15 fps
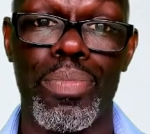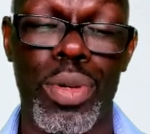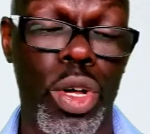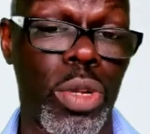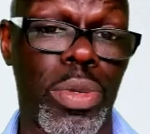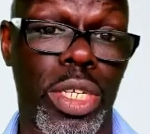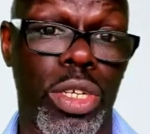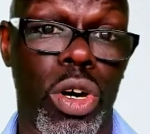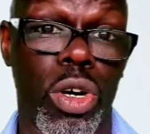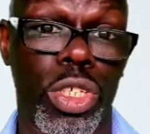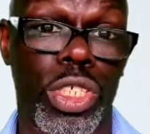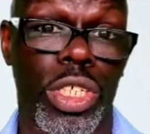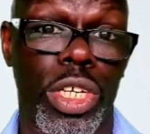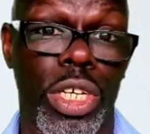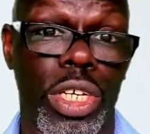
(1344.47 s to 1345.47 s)
purely
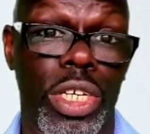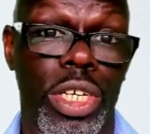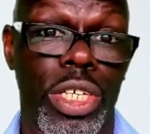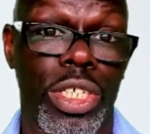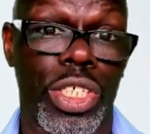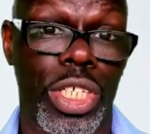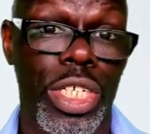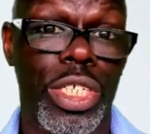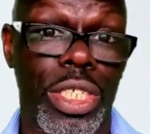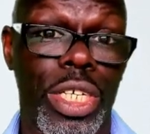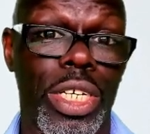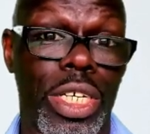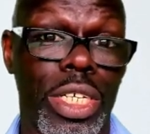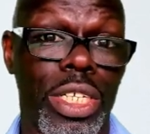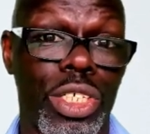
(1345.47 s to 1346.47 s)
because she's
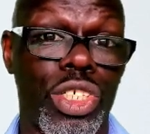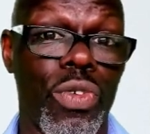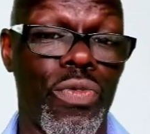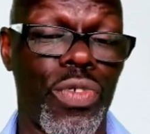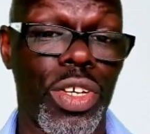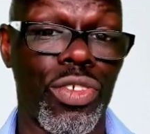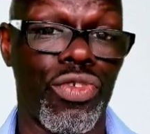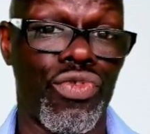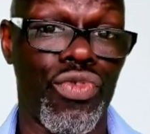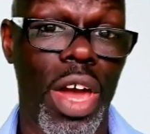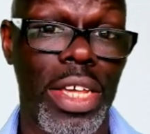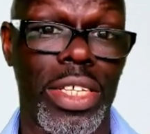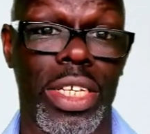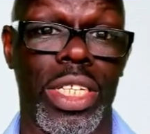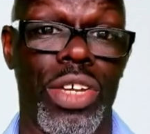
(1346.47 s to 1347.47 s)
thinking there's something
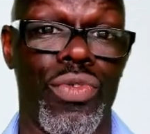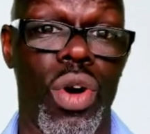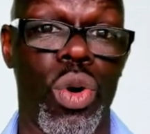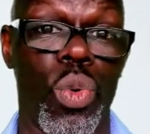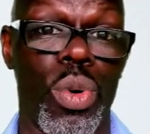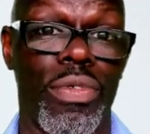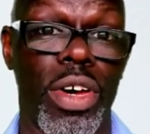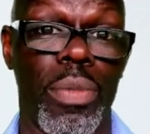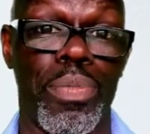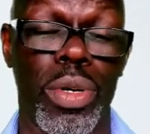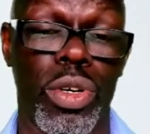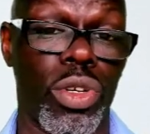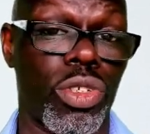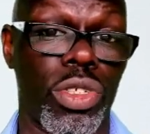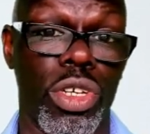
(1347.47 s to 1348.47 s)
drastically wrong with her,
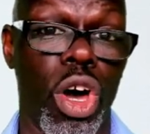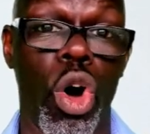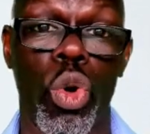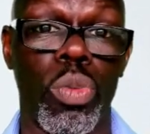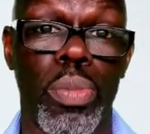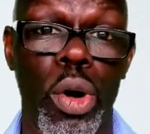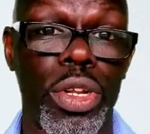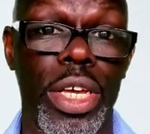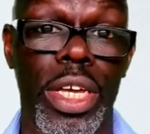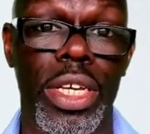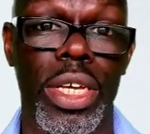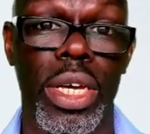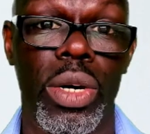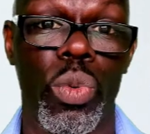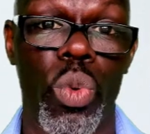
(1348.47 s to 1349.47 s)
because the whole
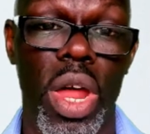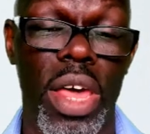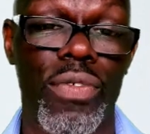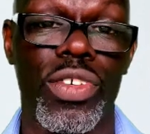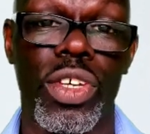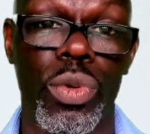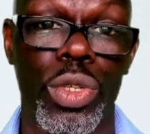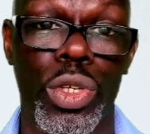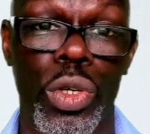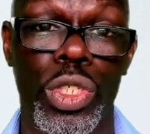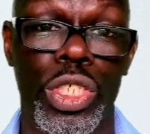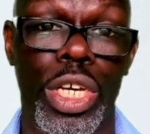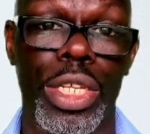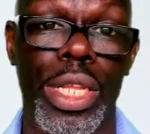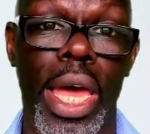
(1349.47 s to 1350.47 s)
body, wherever you're
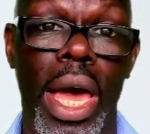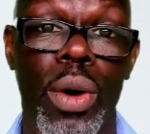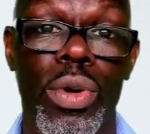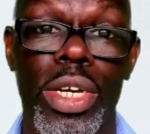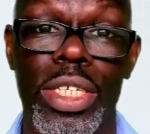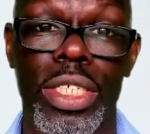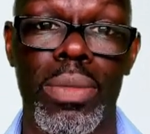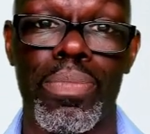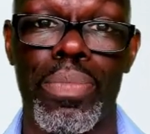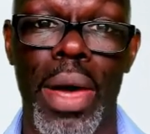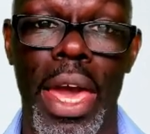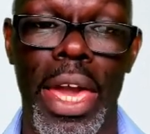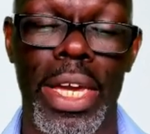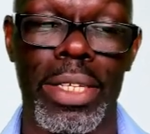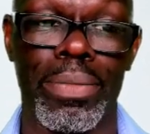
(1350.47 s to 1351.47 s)
touching now, is in
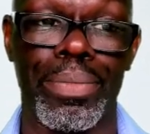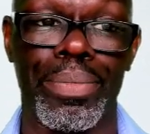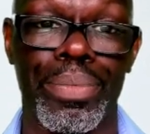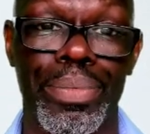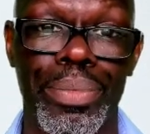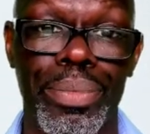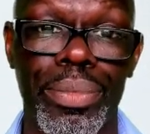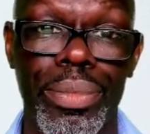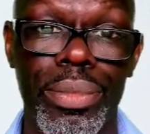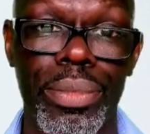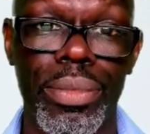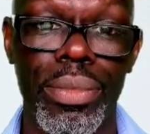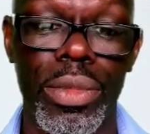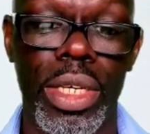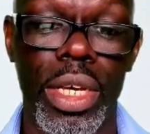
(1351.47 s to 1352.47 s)
pain.
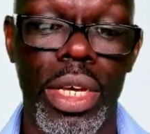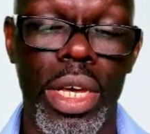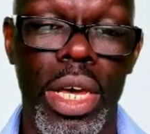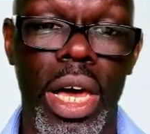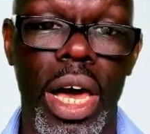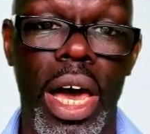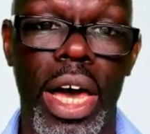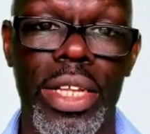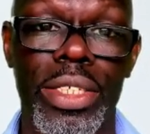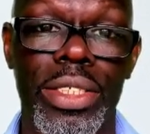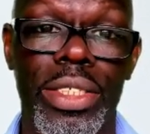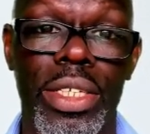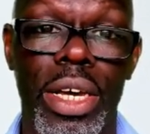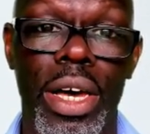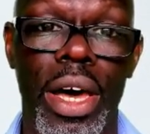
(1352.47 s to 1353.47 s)

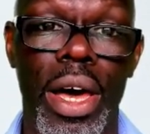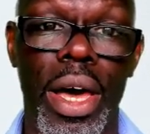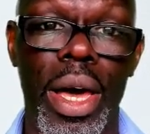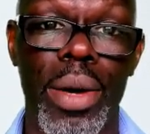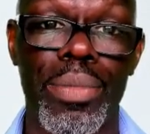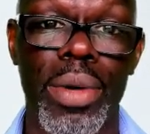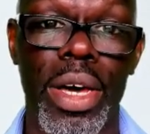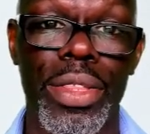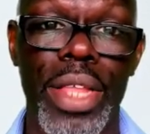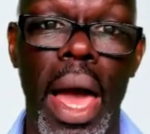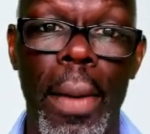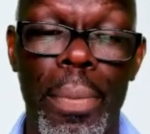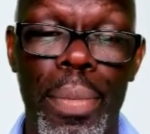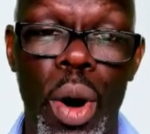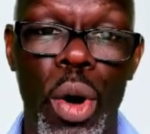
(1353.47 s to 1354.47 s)
And at
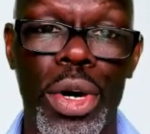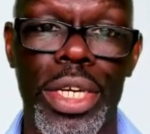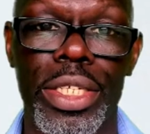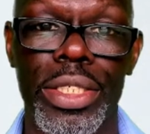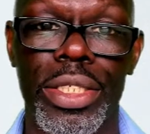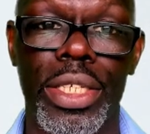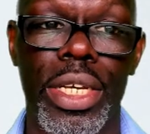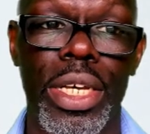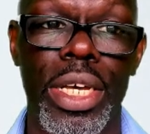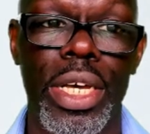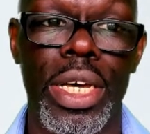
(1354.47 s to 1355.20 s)
that point,